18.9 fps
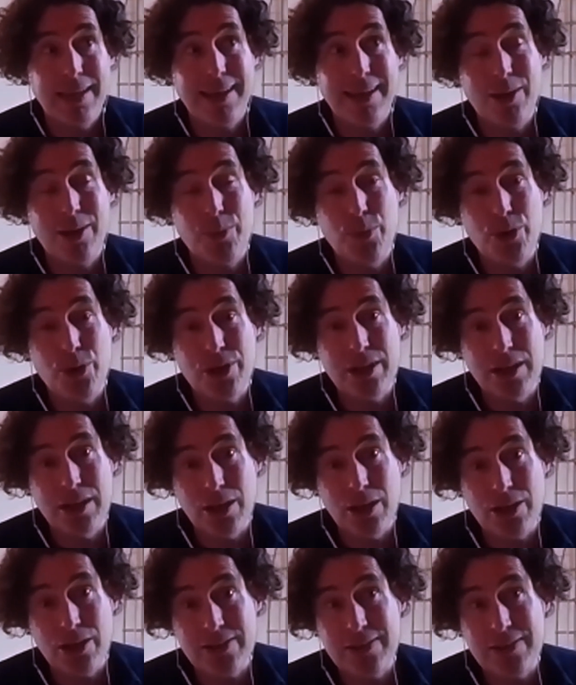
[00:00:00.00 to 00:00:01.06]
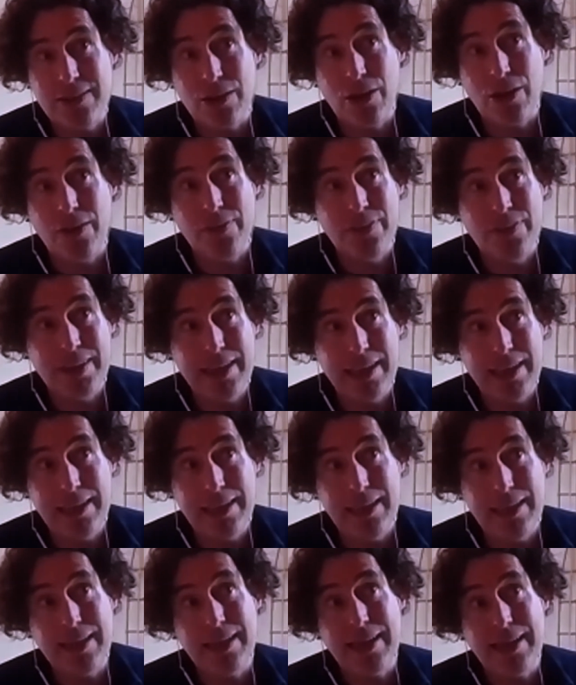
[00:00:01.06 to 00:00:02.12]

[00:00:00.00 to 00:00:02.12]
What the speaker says: working a lot on the